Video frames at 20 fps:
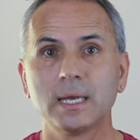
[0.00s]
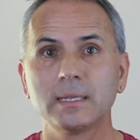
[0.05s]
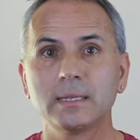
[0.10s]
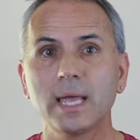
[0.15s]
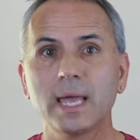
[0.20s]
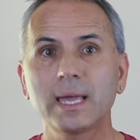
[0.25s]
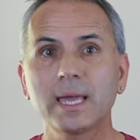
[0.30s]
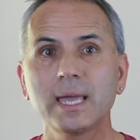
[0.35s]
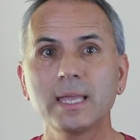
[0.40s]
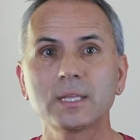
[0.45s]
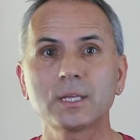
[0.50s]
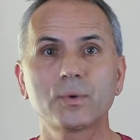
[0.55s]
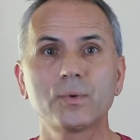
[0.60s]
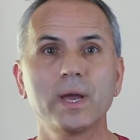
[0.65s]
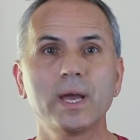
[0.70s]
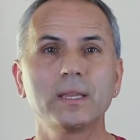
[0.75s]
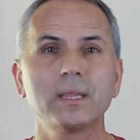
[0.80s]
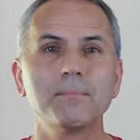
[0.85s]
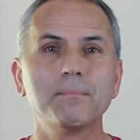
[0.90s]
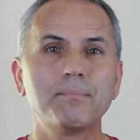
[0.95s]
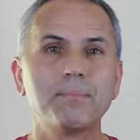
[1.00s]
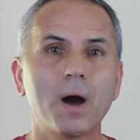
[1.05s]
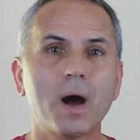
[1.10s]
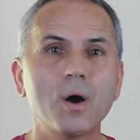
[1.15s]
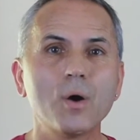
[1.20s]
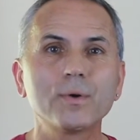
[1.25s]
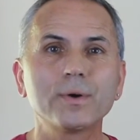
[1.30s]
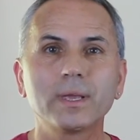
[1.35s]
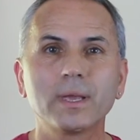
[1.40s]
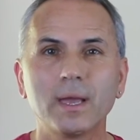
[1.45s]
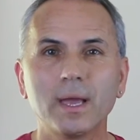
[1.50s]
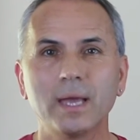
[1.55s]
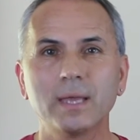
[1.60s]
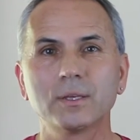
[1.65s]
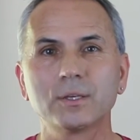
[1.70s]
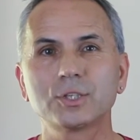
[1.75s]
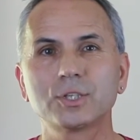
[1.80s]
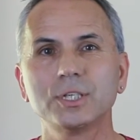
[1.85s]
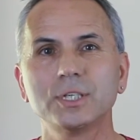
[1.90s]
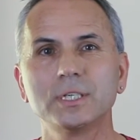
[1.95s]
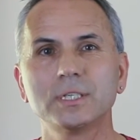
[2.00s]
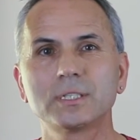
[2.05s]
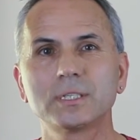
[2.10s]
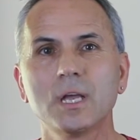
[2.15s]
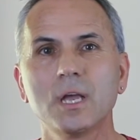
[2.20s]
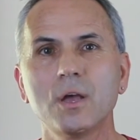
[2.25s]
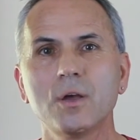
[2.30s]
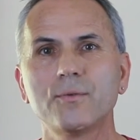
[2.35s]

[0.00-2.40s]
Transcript: they can create empowering energies